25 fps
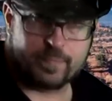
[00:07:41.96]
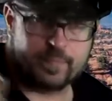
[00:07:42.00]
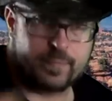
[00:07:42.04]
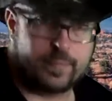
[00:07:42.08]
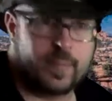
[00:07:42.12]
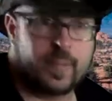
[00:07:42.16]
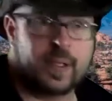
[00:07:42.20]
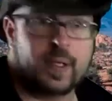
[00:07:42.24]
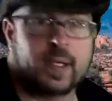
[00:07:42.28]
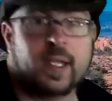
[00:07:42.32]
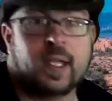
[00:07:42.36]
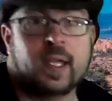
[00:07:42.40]

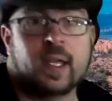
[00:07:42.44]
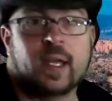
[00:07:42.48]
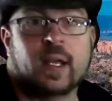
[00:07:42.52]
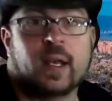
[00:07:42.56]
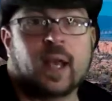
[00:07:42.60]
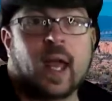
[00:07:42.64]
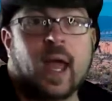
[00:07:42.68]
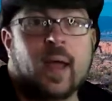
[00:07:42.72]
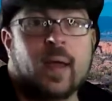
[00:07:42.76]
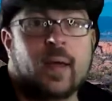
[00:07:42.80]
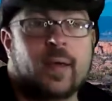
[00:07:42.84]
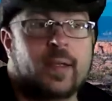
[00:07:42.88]
Again,
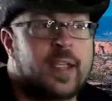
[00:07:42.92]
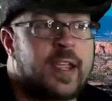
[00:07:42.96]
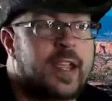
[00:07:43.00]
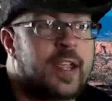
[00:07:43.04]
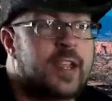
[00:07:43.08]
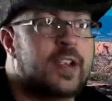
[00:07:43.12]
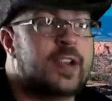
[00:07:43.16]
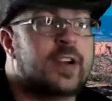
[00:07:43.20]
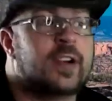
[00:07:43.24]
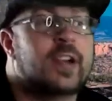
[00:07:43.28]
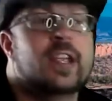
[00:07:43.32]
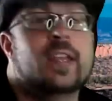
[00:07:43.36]

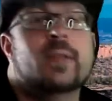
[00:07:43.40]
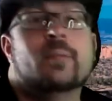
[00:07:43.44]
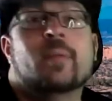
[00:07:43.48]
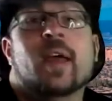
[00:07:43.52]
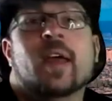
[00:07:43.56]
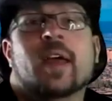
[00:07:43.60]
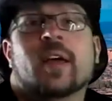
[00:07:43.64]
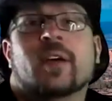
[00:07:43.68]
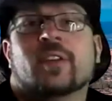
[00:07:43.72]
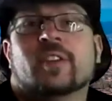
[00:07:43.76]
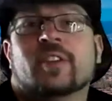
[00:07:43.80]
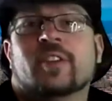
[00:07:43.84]
your
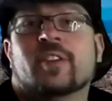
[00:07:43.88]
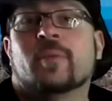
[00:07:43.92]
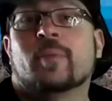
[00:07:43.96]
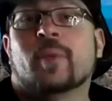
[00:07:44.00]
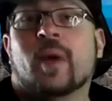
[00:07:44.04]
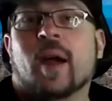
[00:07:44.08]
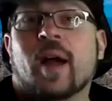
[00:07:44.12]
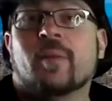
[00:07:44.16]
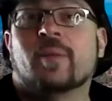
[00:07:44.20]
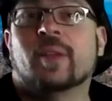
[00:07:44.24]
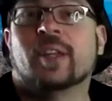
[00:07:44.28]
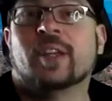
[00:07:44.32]
emails have
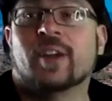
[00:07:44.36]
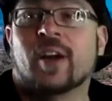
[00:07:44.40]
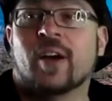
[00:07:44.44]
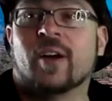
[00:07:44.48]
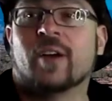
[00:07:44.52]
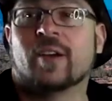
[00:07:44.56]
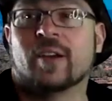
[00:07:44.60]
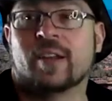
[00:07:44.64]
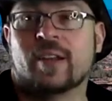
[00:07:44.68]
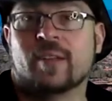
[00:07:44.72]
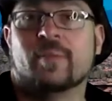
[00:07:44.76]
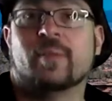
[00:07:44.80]
probably
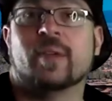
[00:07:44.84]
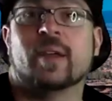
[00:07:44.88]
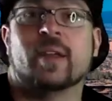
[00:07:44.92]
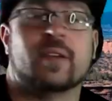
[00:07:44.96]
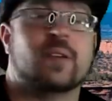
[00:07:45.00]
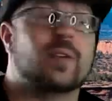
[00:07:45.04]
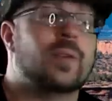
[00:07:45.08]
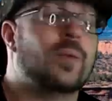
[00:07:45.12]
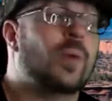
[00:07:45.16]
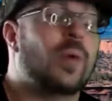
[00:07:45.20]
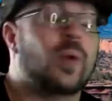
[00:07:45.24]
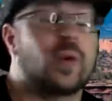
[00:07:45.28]
already
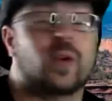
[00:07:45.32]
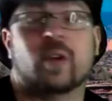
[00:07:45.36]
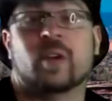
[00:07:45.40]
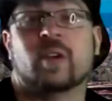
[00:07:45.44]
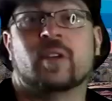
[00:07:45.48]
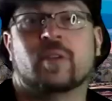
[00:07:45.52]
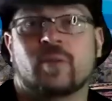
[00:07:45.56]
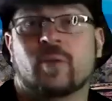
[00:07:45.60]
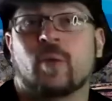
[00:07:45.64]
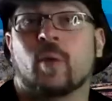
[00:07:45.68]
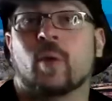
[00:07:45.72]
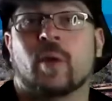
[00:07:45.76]
been a
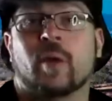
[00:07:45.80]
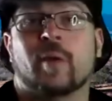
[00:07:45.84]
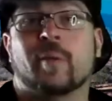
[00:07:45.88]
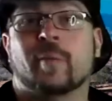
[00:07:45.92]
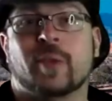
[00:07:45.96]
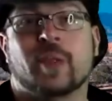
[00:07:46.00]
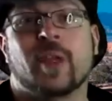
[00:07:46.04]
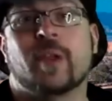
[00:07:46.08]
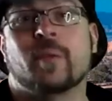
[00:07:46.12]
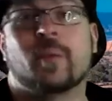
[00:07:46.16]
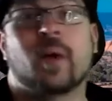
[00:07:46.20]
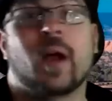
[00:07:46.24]
warrant for
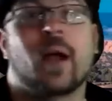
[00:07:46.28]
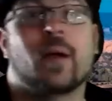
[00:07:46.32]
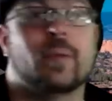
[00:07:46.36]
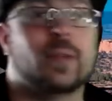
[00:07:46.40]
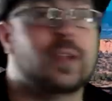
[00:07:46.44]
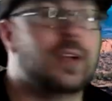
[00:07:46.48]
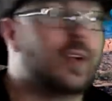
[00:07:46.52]
him. They probably